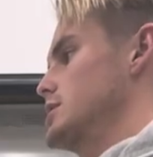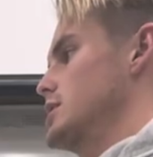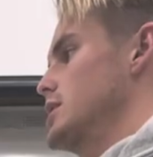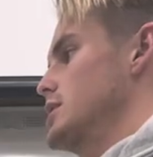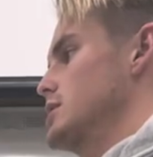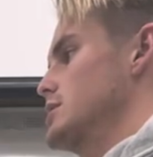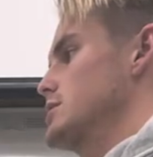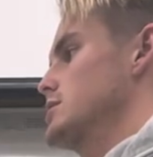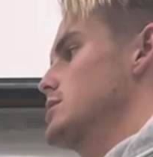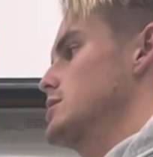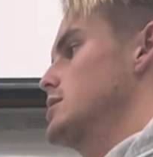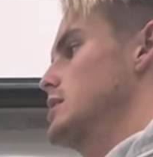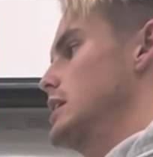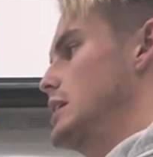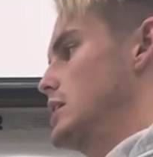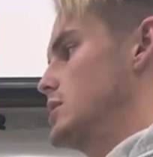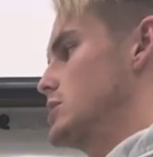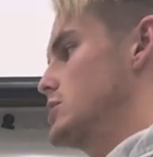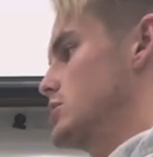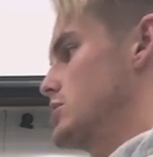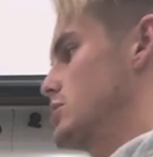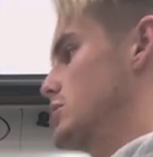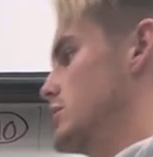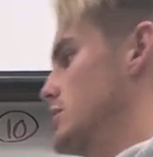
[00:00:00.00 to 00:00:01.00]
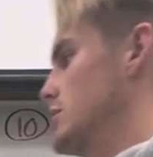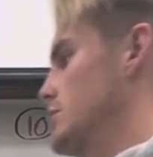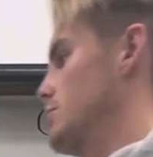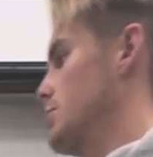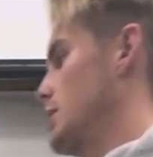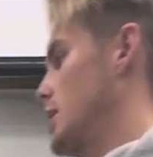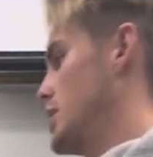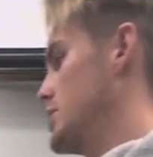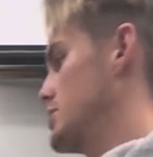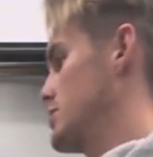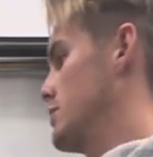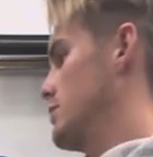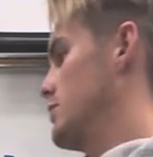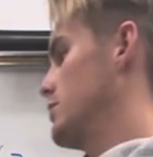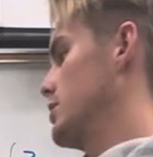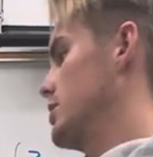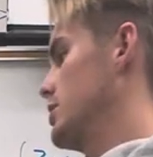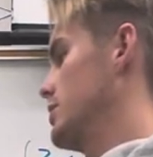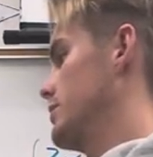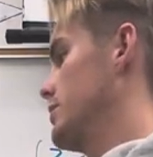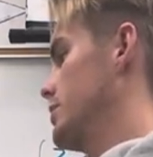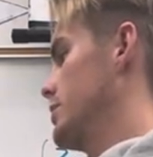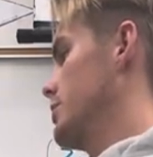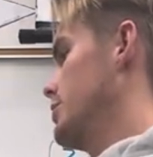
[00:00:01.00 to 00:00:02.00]
case, that it's just a positive 1
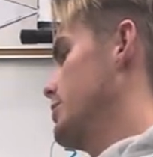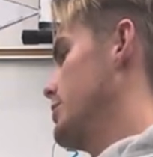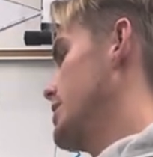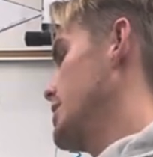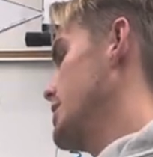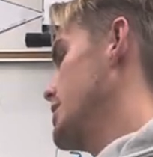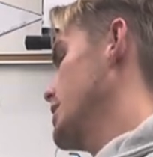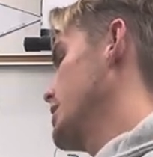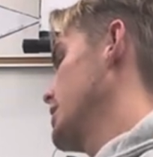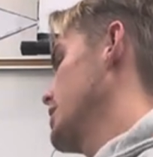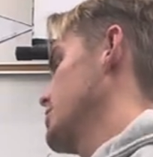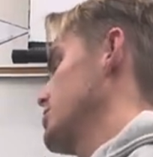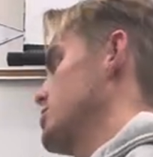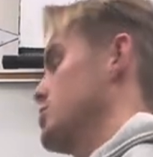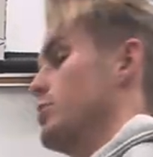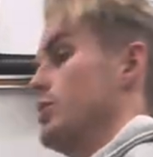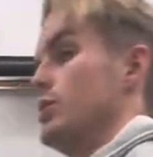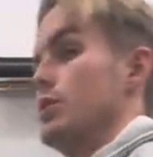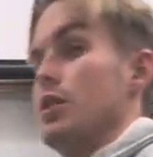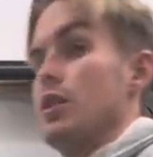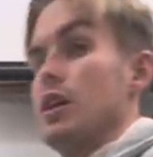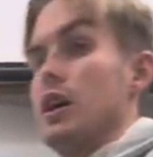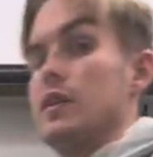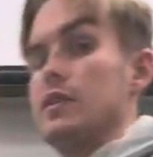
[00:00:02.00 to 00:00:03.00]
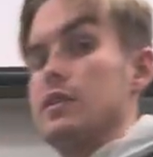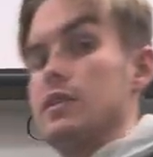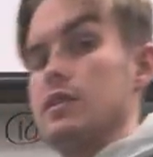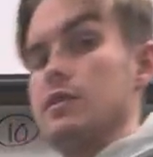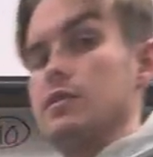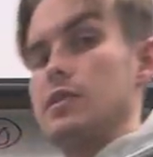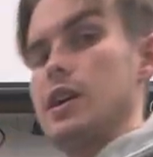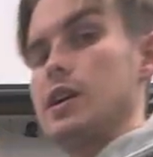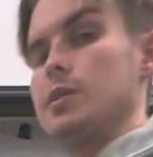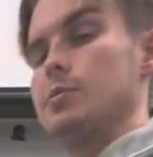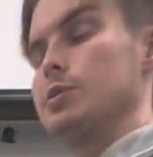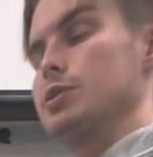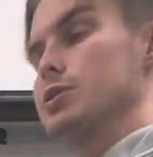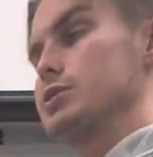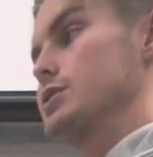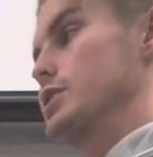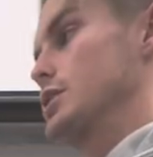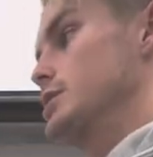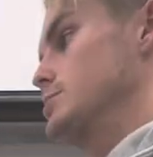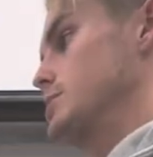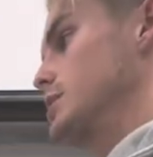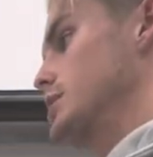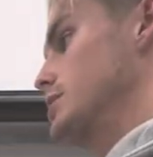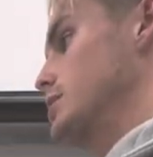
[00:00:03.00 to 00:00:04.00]
in front of y, so we don't have to divide both
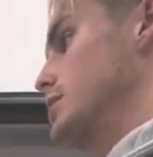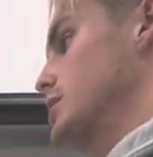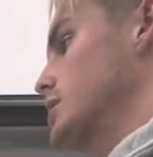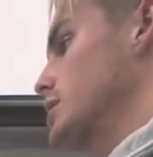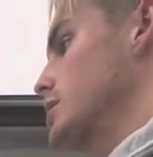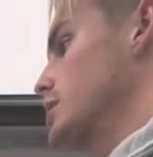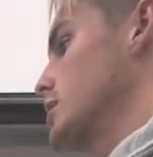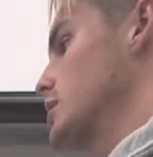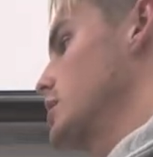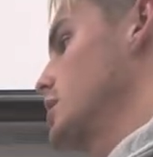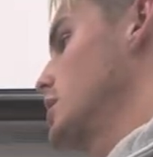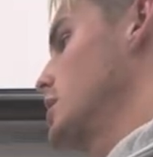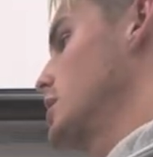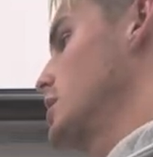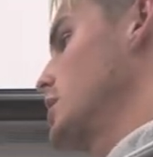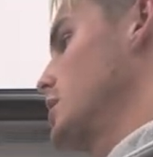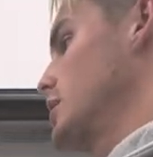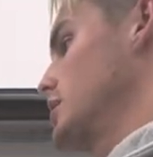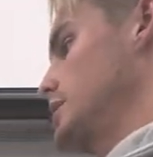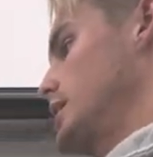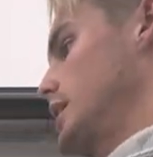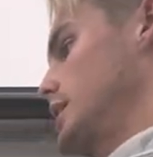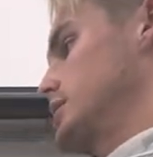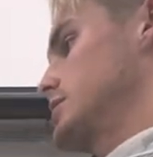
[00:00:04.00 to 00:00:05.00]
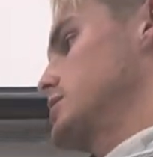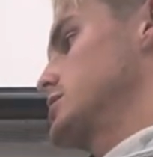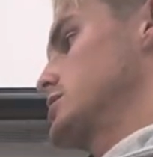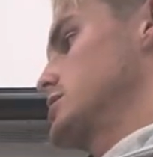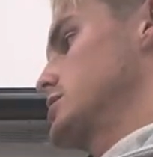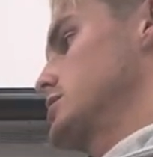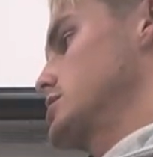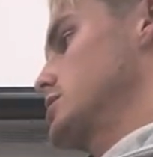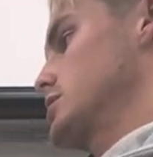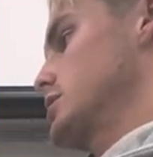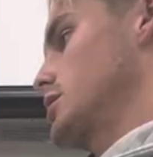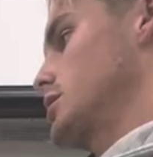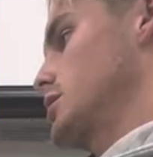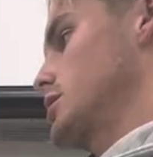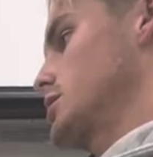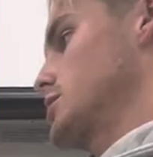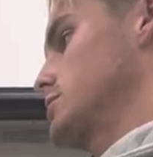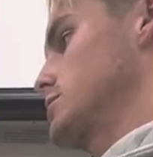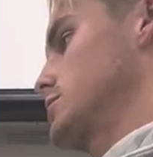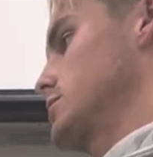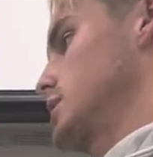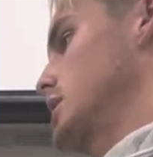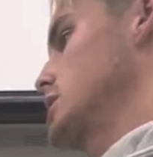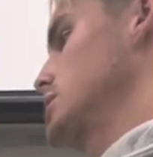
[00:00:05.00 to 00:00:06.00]
sides by anything. That is just our
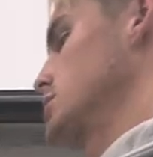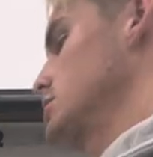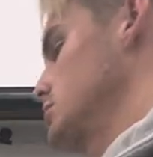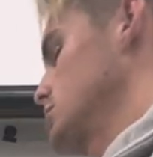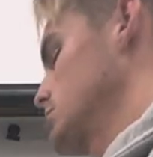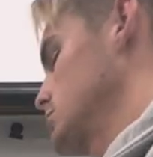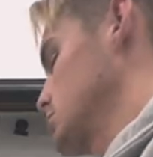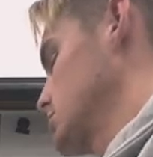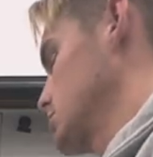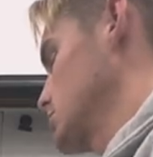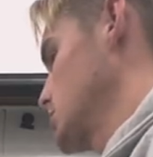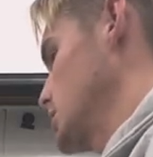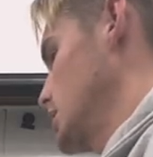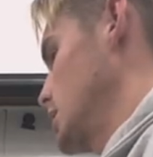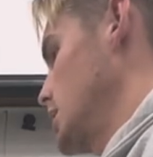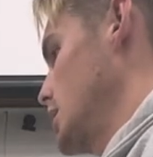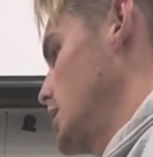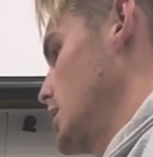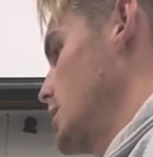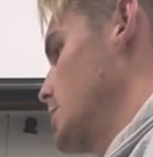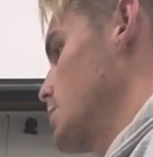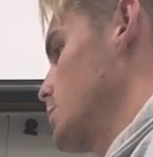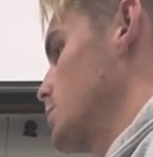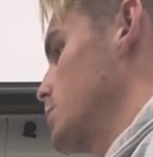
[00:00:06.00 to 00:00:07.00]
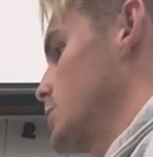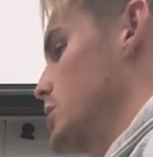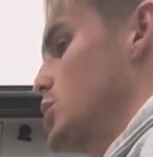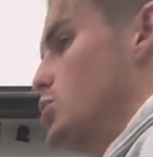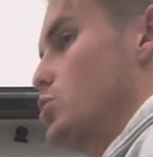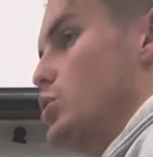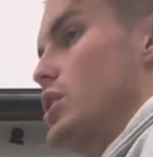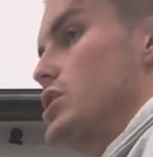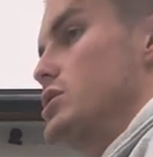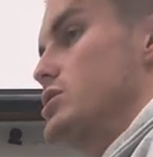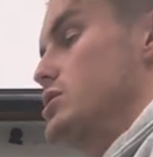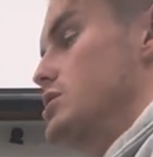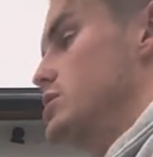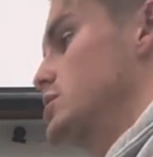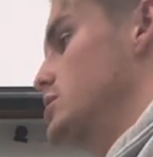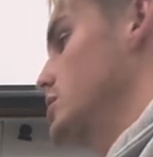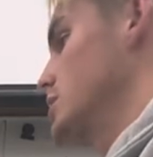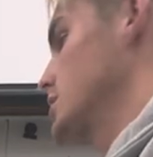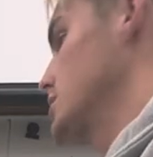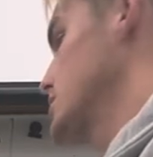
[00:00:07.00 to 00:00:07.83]
final equation in